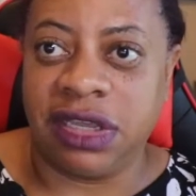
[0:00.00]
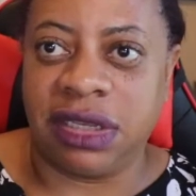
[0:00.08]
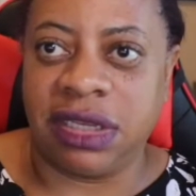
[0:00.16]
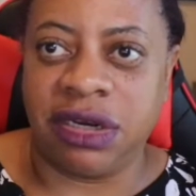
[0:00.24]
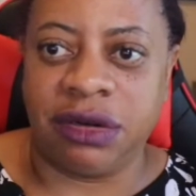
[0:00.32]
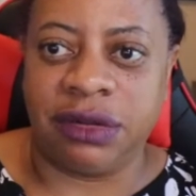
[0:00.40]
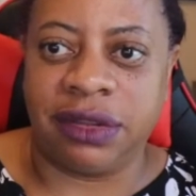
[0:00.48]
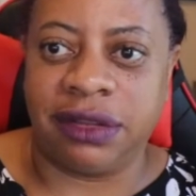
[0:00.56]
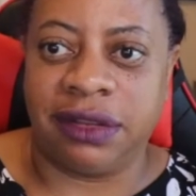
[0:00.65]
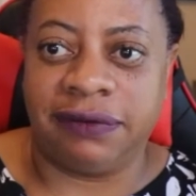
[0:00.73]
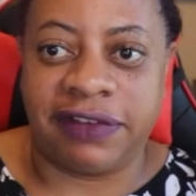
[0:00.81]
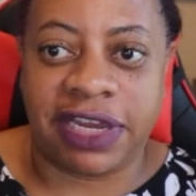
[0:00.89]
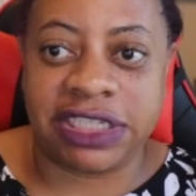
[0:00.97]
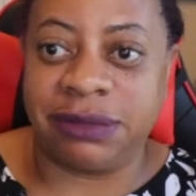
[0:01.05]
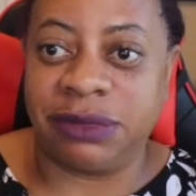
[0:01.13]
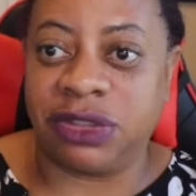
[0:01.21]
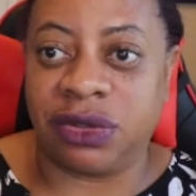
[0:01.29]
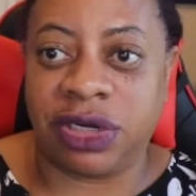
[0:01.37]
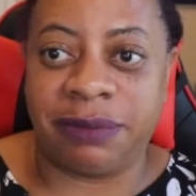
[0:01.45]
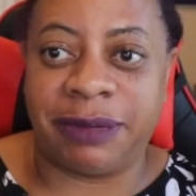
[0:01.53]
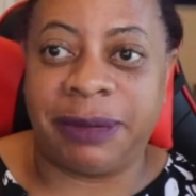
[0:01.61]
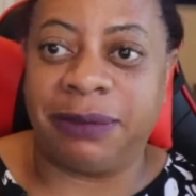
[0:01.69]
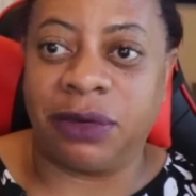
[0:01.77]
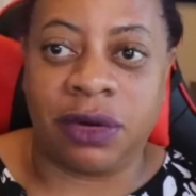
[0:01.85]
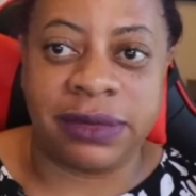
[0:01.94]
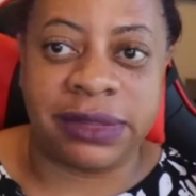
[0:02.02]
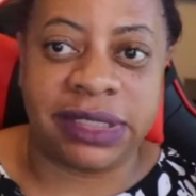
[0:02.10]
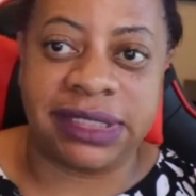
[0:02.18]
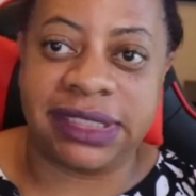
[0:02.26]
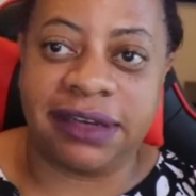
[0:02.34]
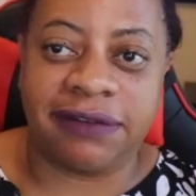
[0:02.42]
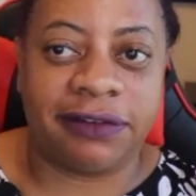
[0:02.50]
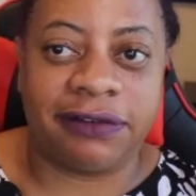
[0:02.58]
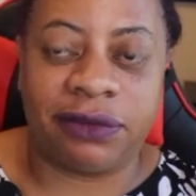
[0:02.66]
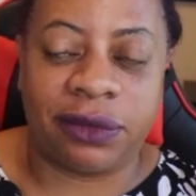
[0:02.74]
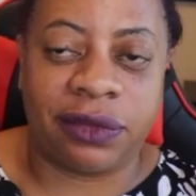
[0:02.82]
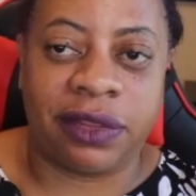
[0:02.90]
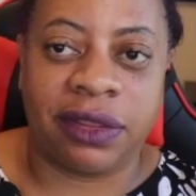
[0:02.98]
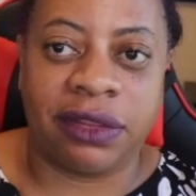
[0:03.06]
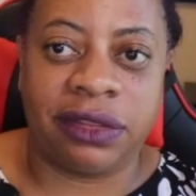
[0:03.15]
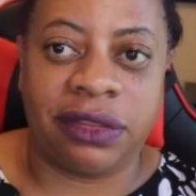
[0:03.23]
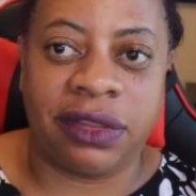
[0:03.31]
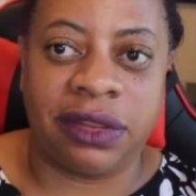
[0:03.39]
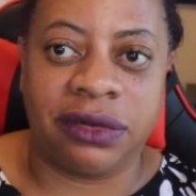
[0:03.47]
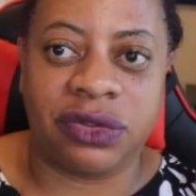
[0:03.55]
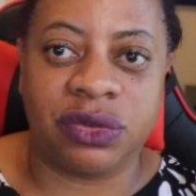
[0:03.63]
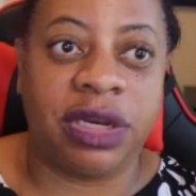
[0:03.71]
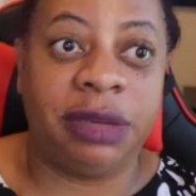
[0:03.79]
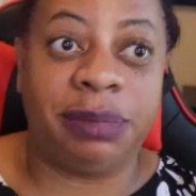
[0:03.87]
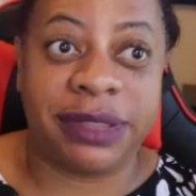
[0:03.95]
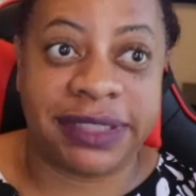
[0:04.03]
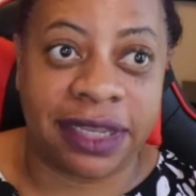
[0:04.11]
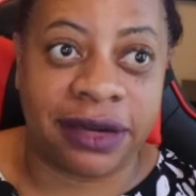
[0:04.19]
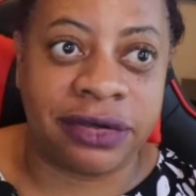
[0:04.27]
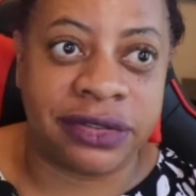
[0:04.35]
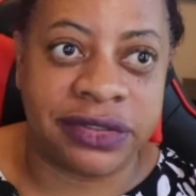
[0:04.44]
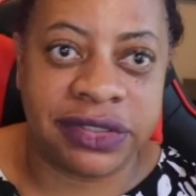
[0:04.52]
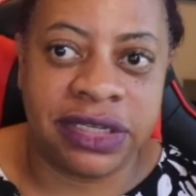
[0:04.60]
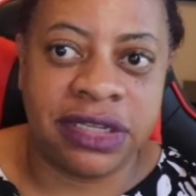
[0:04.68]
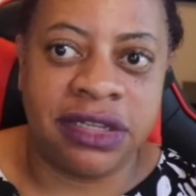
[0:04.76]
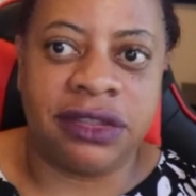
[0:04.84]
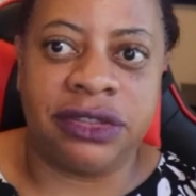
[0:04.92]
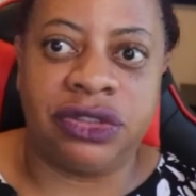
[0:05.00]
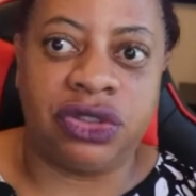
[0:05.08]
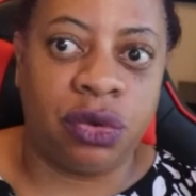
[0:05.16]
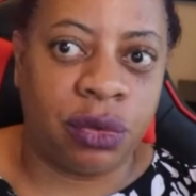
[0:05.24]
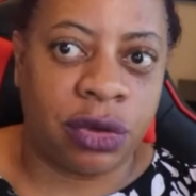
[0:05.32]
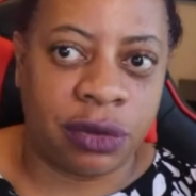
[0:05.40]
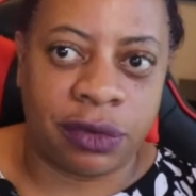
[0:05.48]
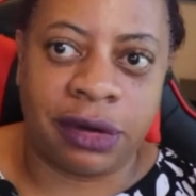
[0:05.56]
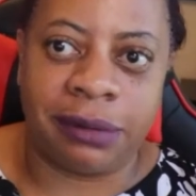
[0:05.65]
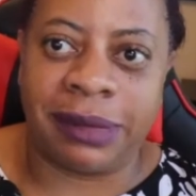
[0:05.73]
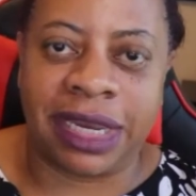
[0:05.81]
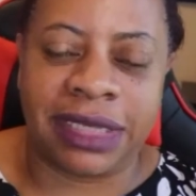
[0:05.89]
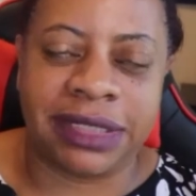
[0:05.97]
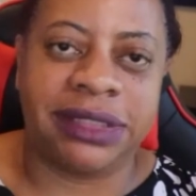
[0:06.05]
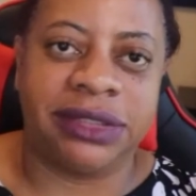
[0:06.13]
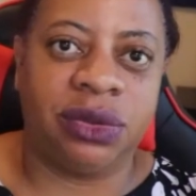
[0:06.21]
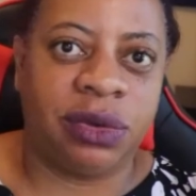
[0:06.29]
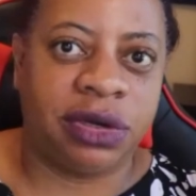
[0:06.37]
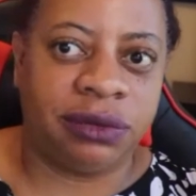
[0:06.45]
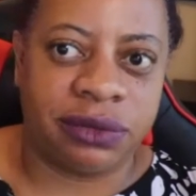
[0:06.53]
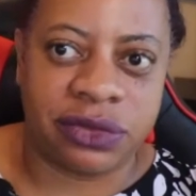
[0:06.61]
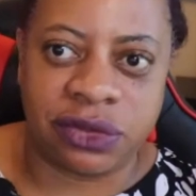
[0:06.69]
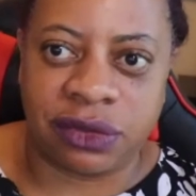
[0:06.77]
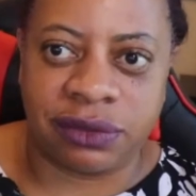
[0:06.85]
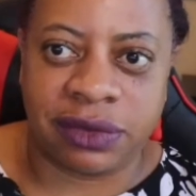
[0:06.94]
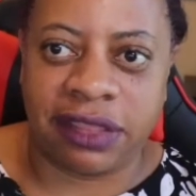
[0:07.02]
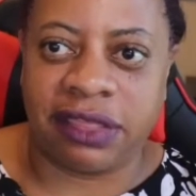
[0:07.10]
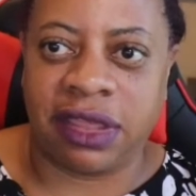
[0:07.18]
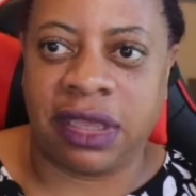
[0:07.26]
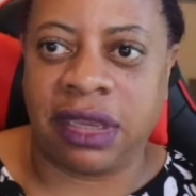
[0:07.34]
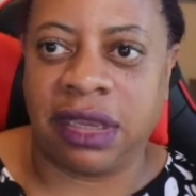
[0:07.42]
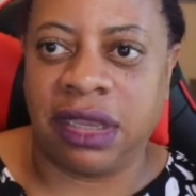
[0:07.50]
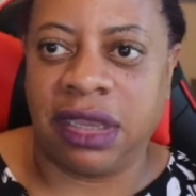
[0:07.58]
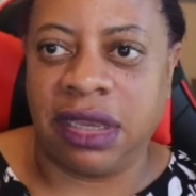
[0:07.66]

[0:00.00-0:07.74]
The vast majority of people are always going to suffer for the 20 percenters that don't want to wear masks, that don't want to do the right thing.